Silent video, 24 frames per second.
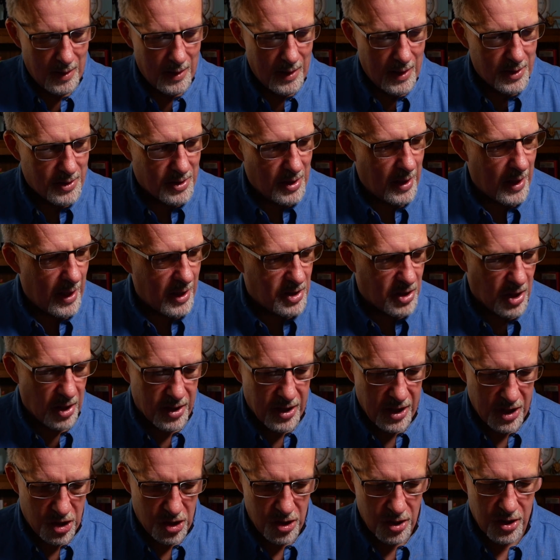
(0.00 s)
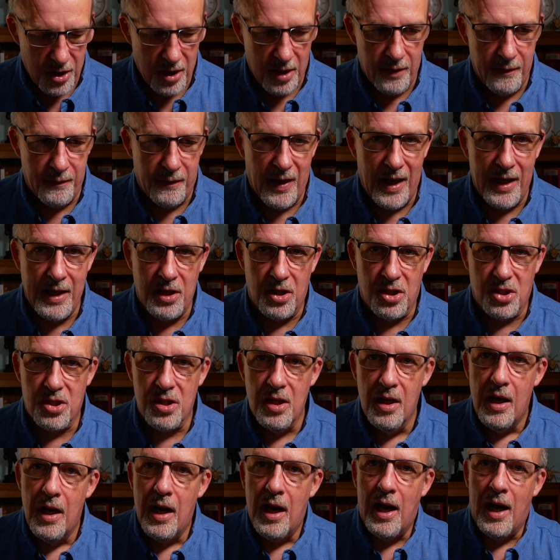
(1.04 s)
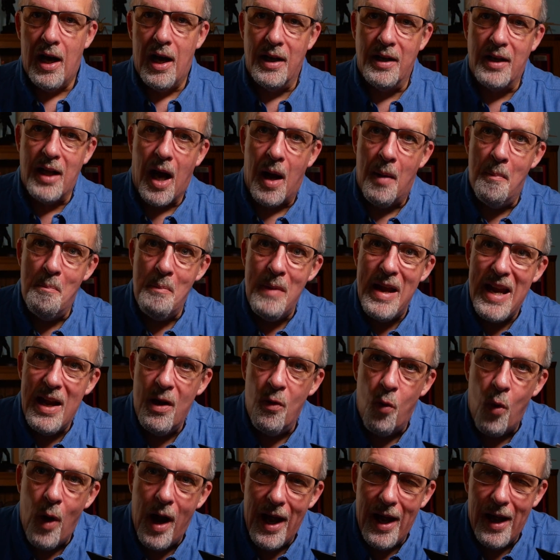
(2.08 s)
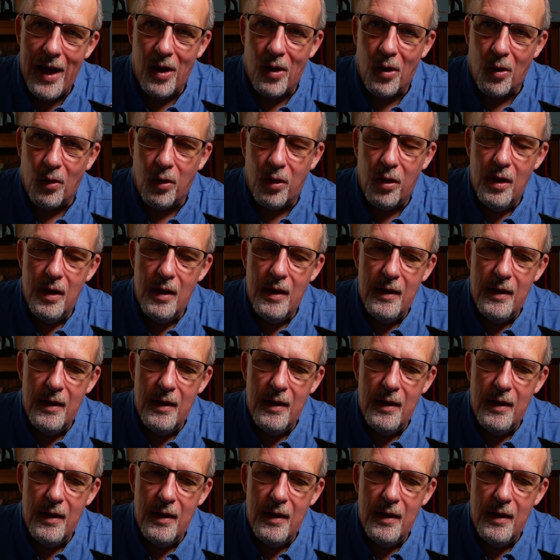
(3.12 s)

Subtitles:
it's a nice addition to the vise, and I may well,